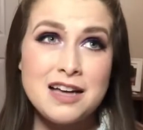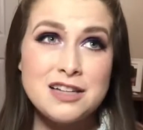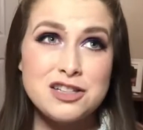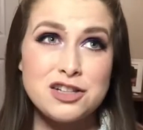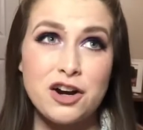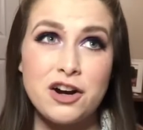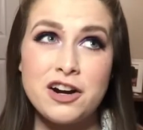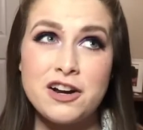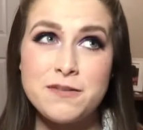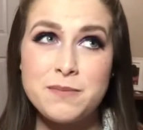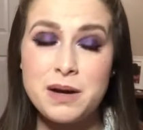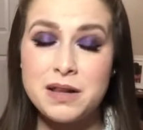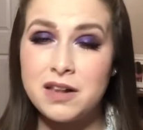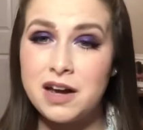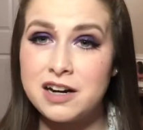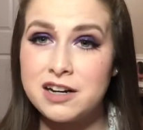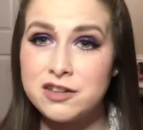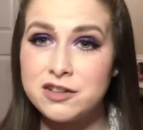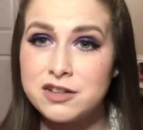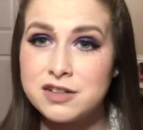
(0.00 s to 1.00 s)
sorry if my
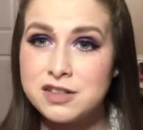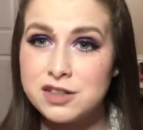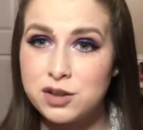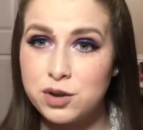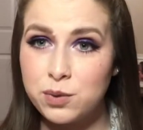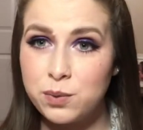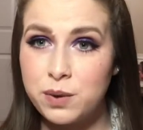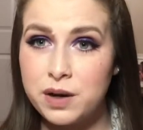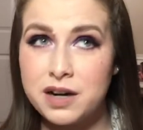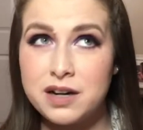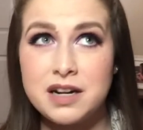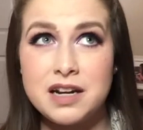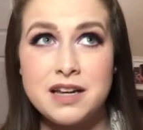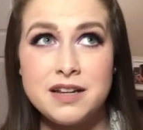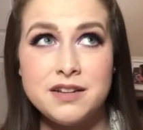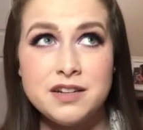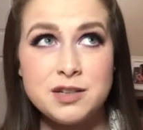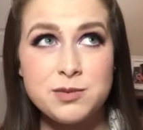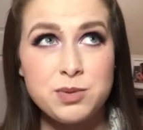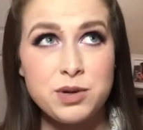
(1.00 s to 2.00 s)
lighting looks a little weird
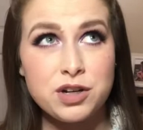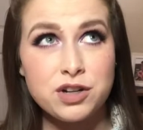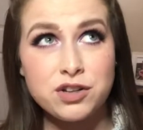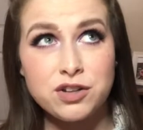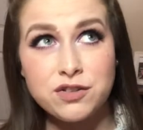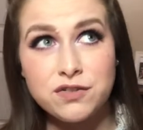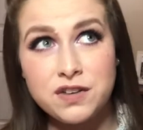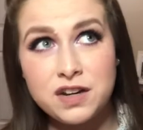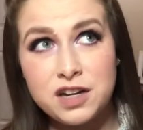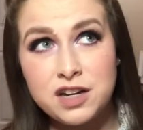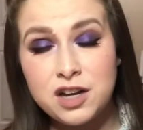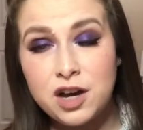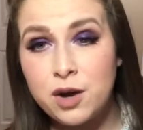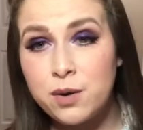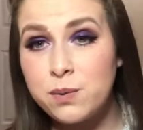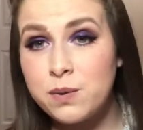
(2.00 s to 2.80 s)
in this particular video.